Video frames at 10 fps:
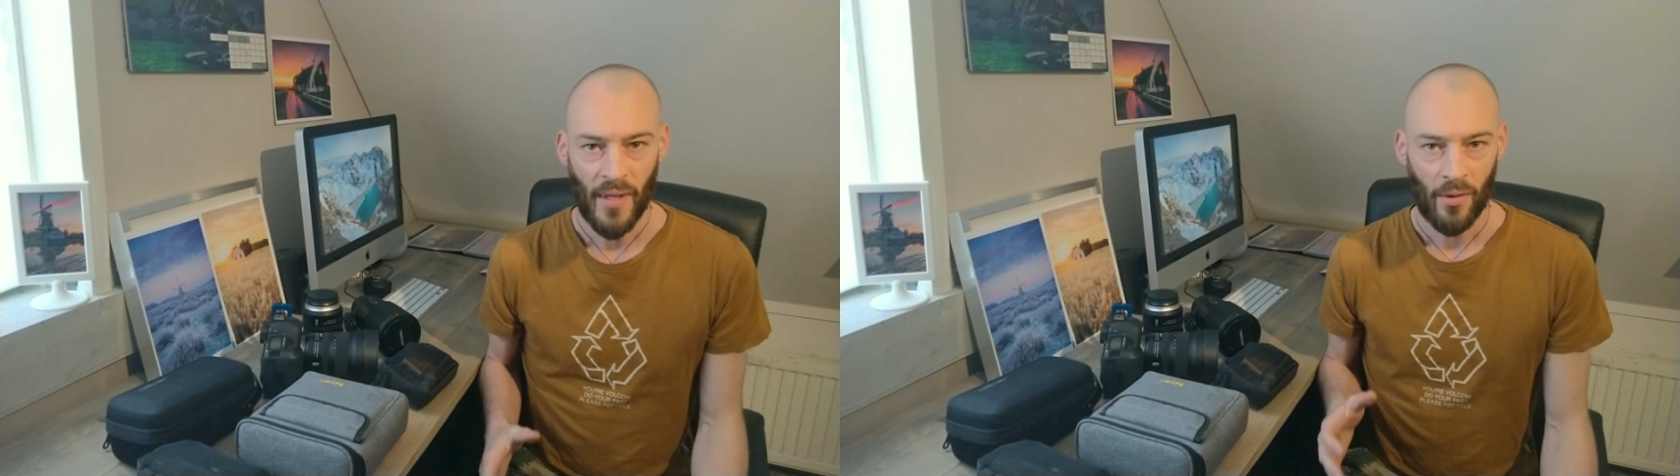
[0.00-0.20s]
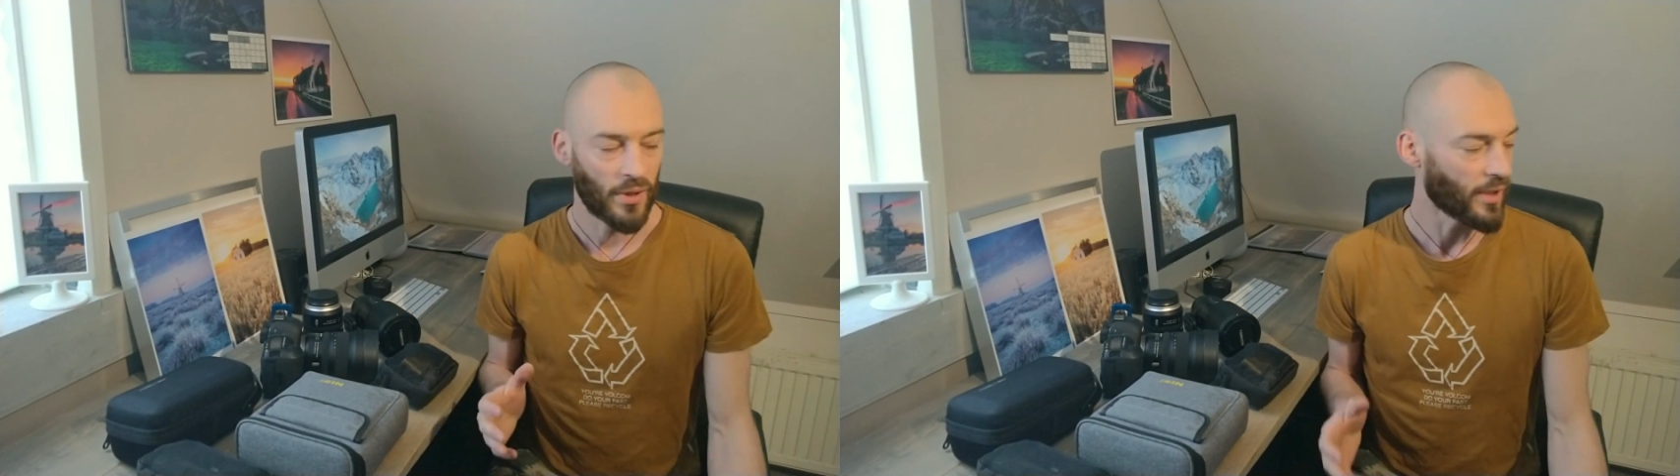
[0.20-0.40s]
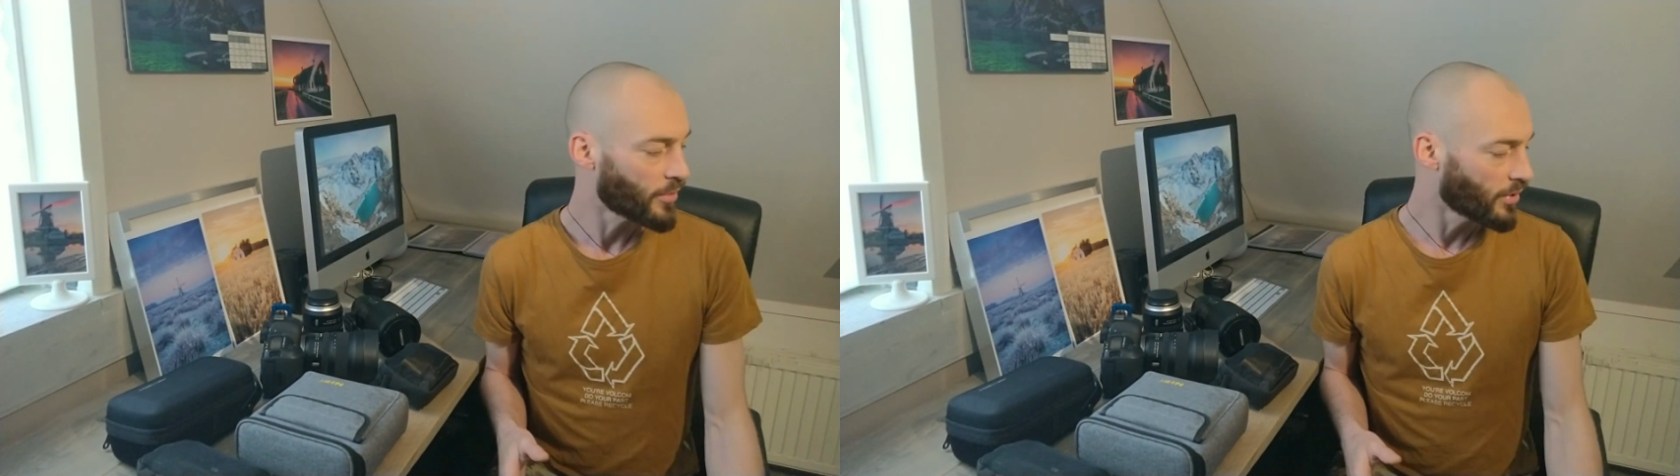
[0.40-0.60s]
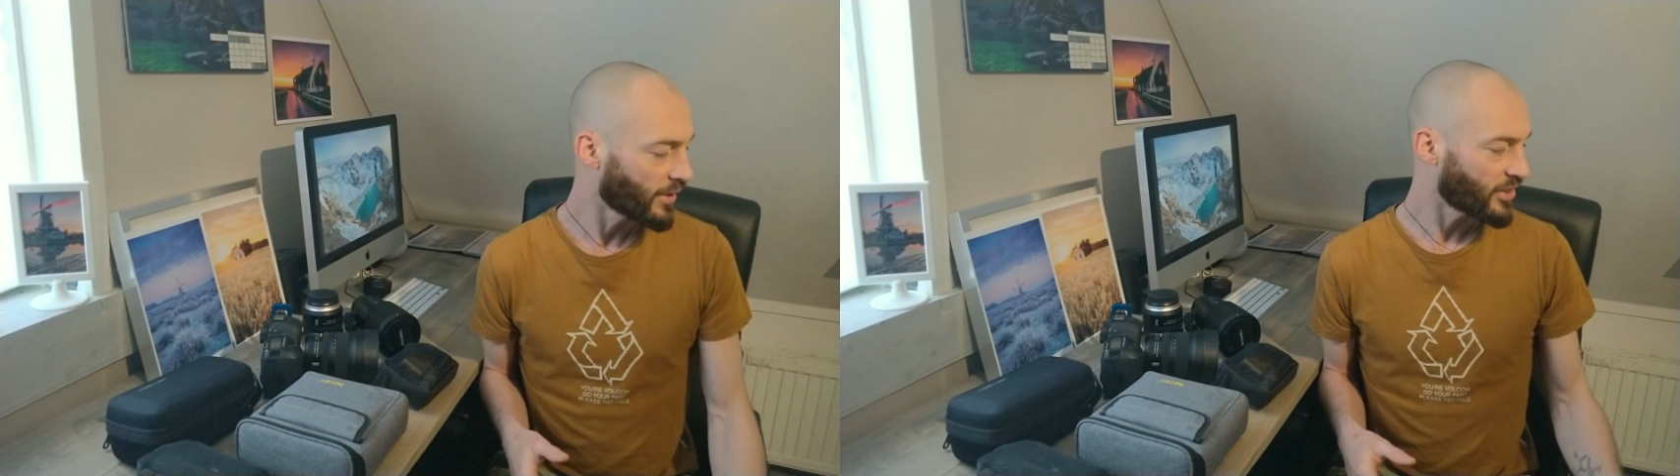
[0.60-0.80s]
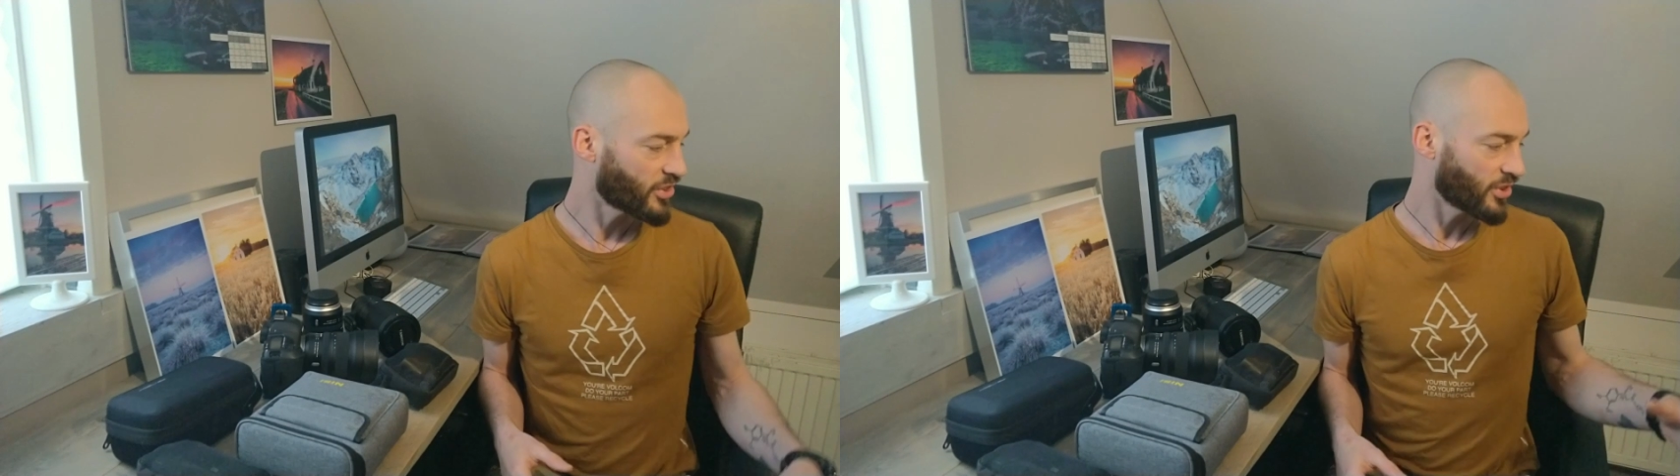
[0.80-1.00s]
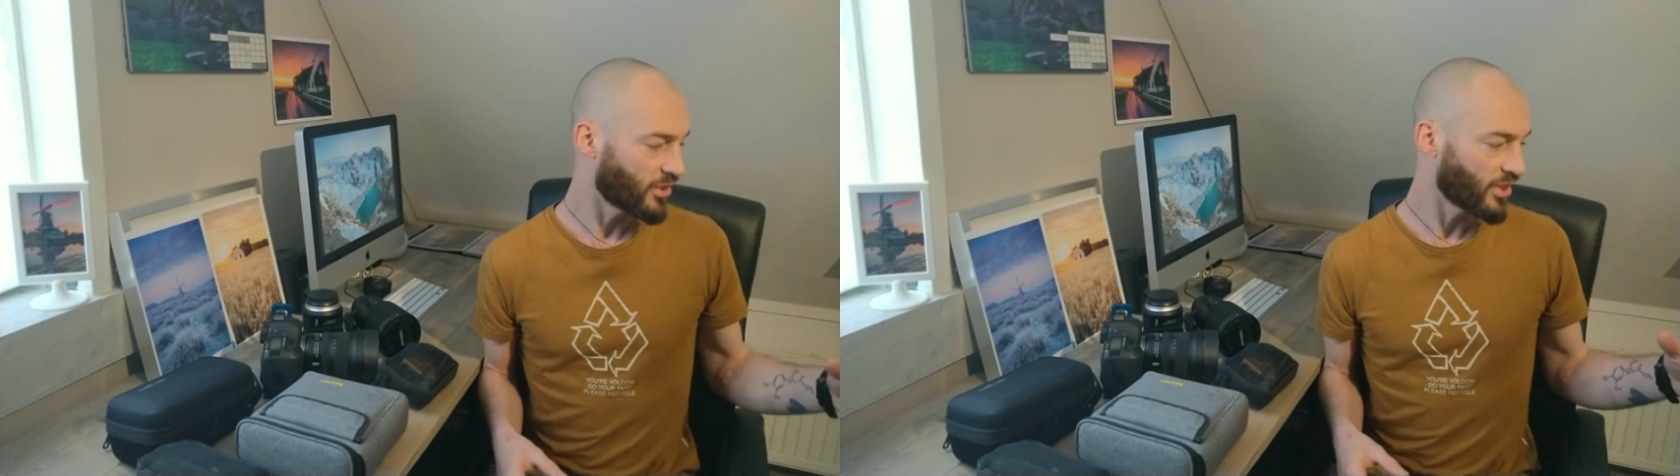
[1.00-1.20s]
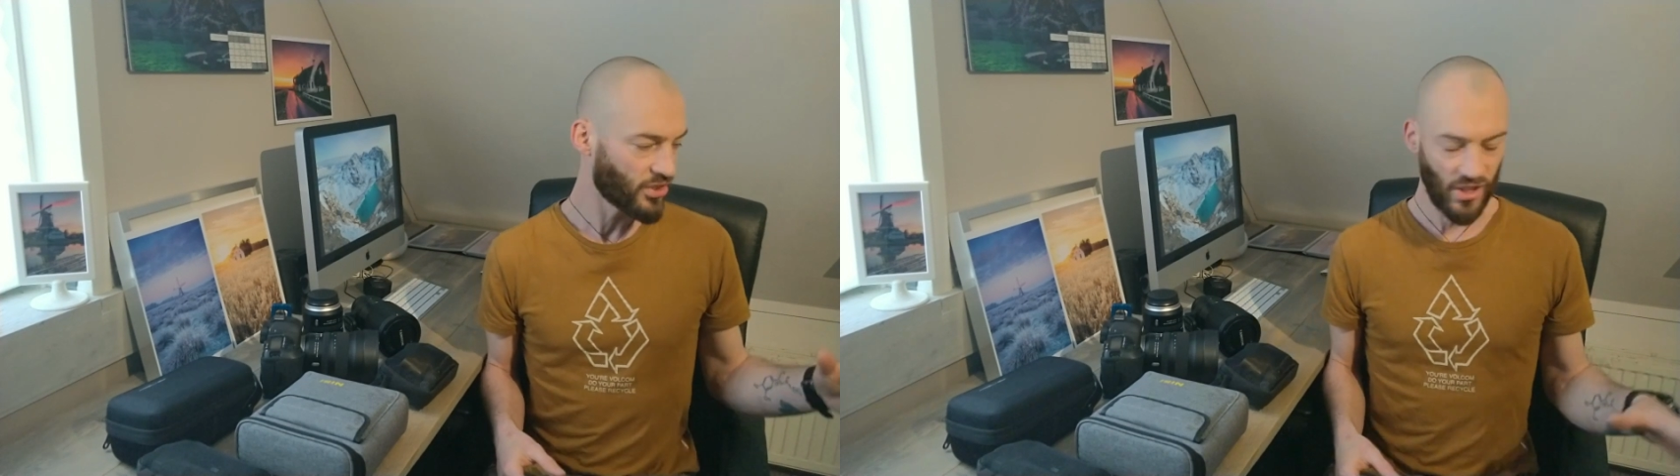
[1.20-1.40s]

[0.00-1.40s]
What I'm doing is this